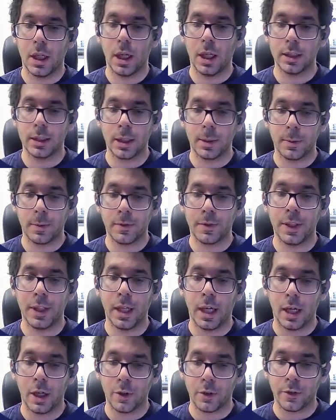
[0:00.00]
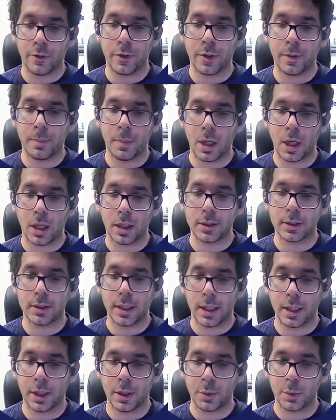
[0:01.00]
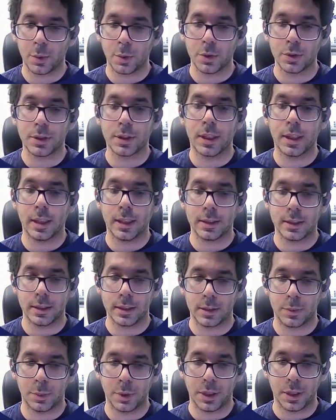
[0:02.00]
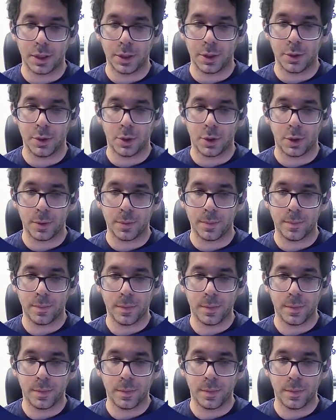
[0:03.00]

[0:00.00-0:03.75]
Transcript: on top of the out-of-the-box tagging rules that exist within YOR.